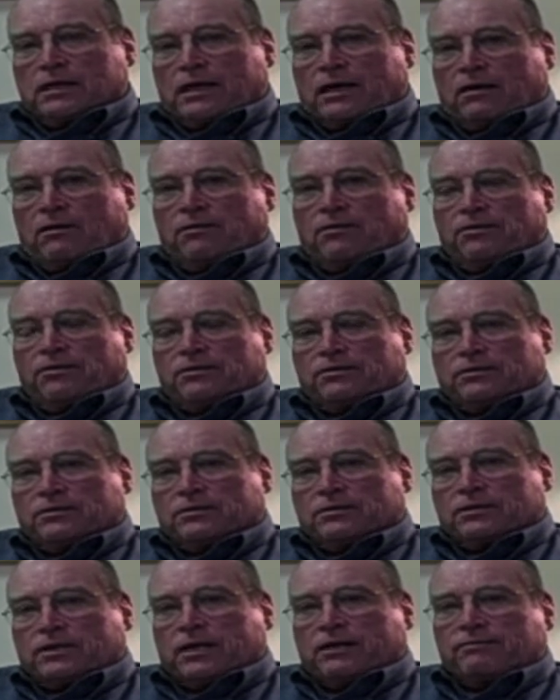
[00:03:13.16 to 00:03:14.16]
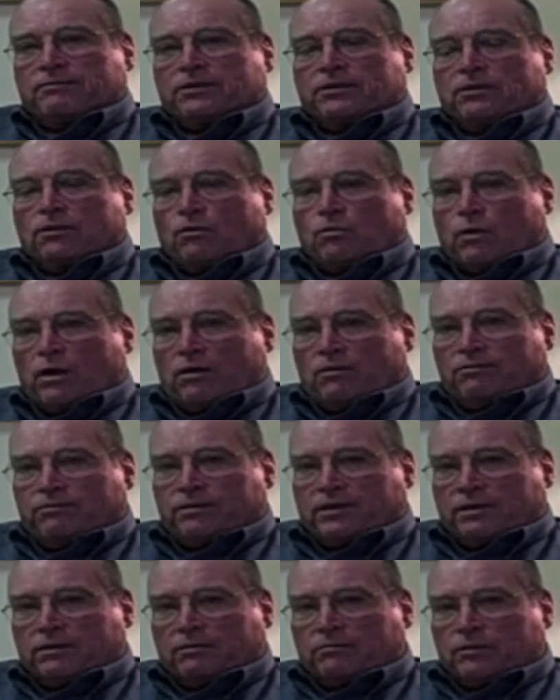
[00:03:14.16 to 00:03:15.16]
health, safety, or
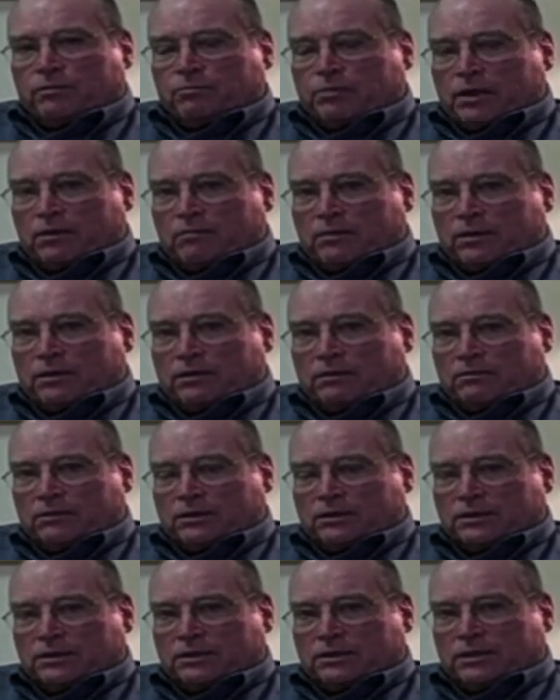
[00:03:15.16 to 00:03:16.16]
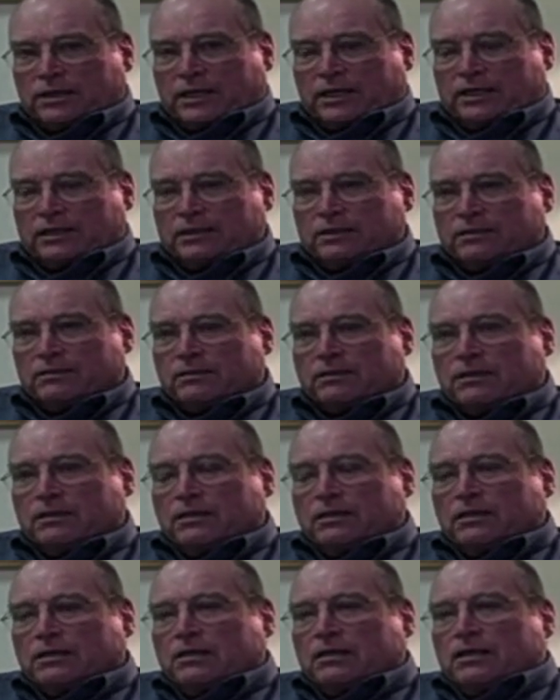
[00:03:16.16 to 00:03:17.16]
welfare of the public was at stake.
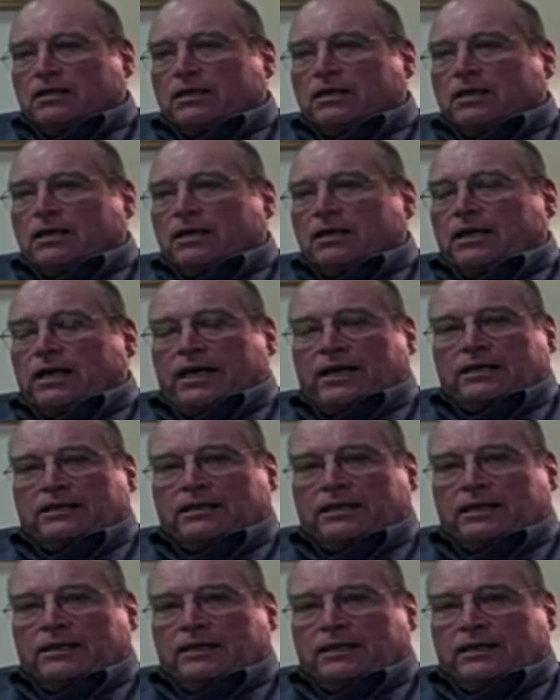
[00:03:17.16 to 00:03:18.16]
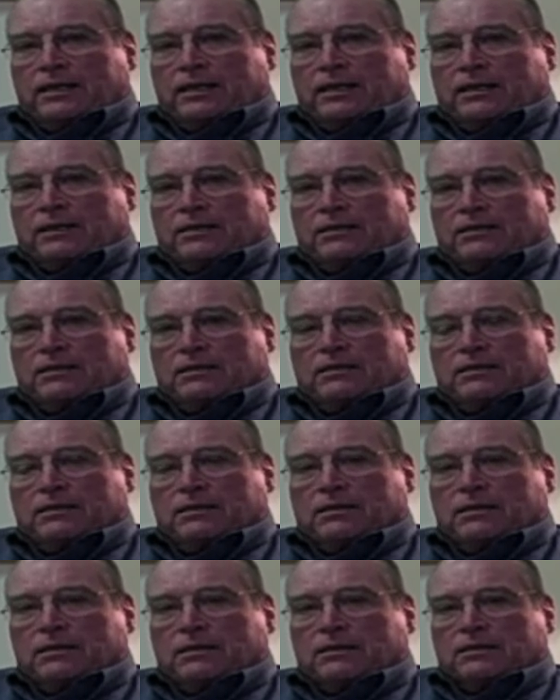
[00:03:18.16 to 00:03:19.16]
In Act 88,
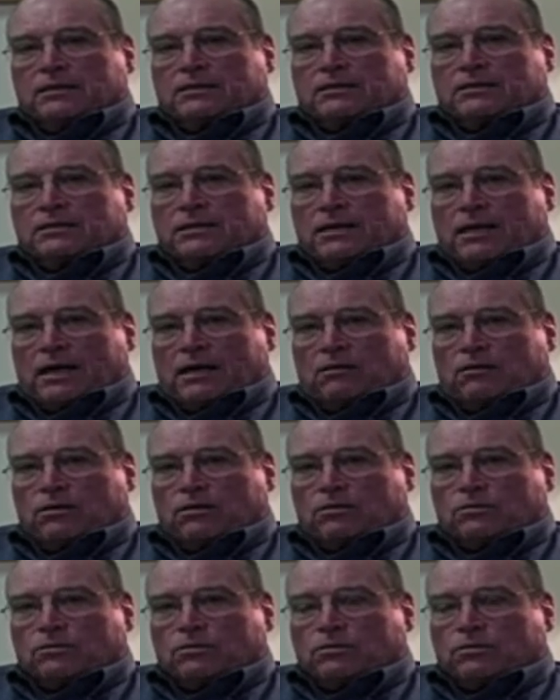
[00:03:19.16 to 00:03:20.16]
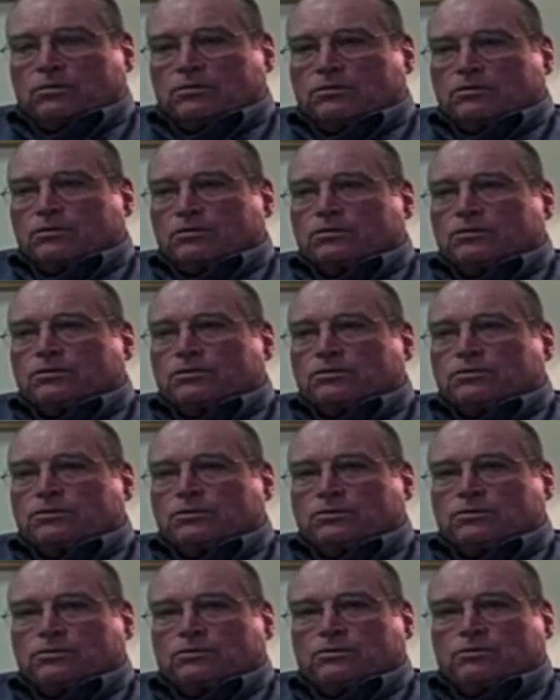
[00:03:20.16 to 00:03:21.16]
it is narrowed
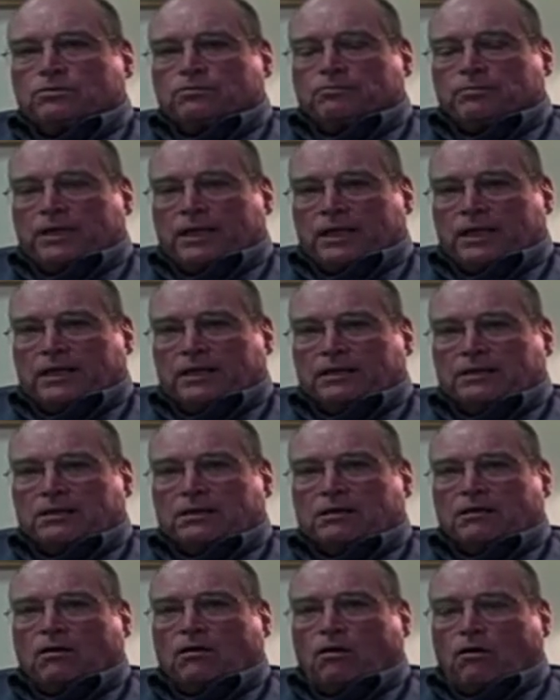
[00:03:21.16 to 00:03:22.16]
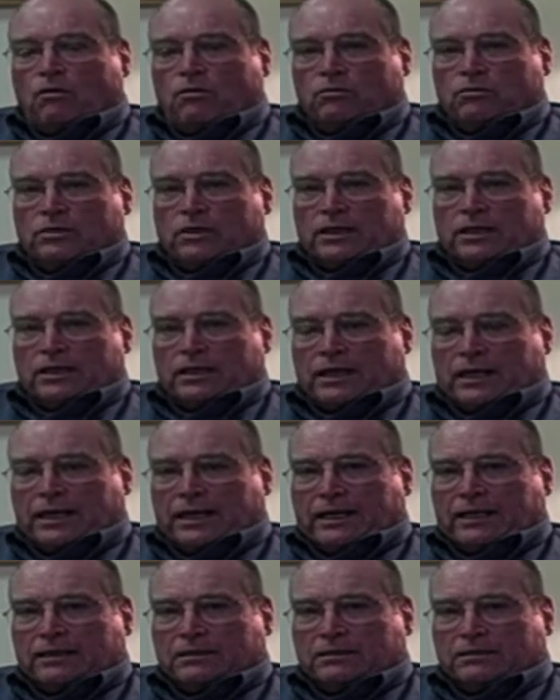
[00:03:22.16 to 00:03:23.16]
to mean only
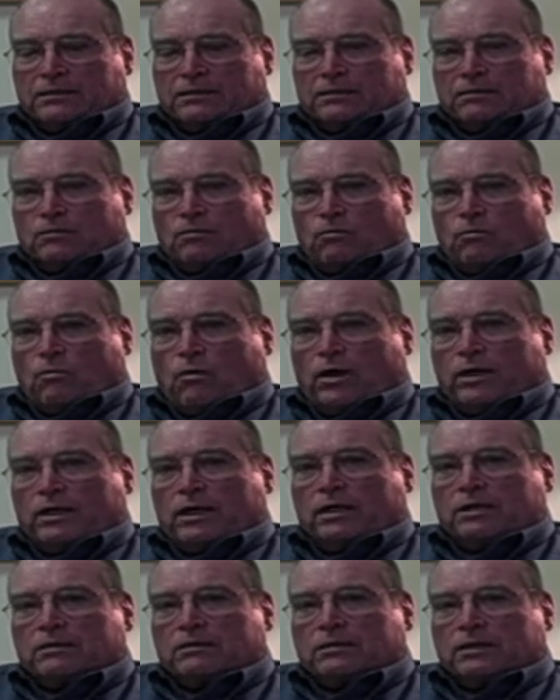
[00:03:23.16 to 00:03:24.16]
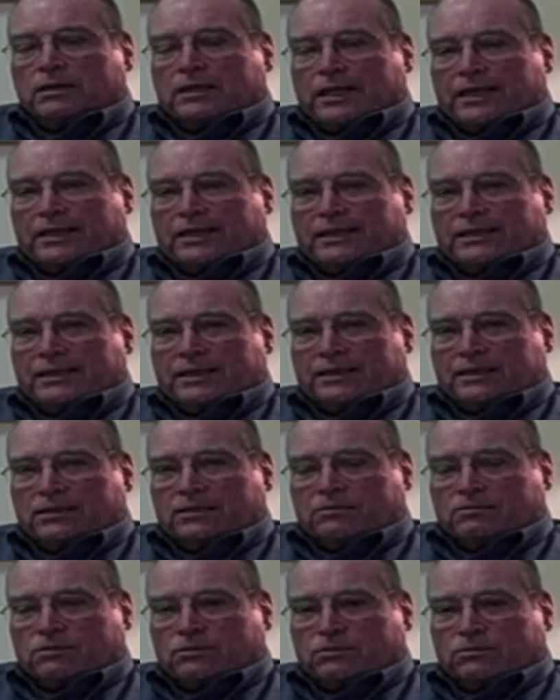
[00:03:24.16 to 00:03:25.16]
that 180
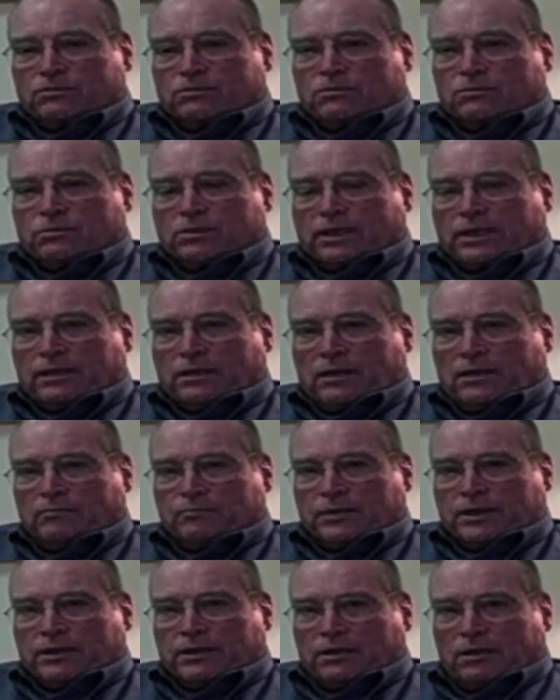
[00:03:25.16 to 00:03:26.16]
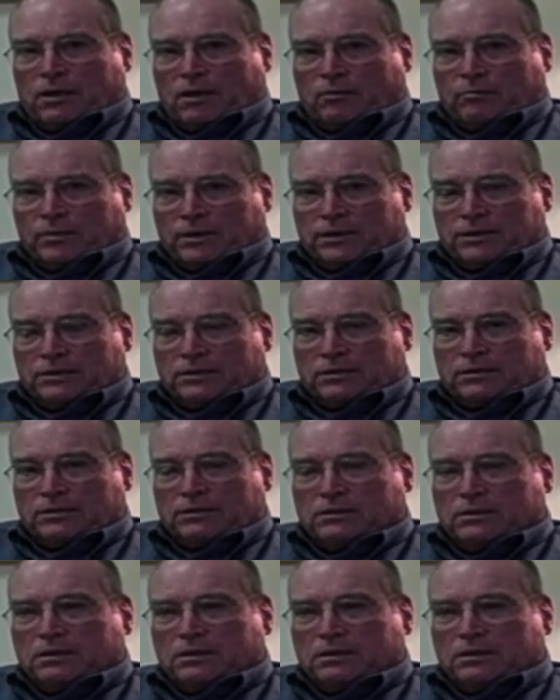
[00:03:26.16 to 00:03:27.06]
days of school cannot be accomplished.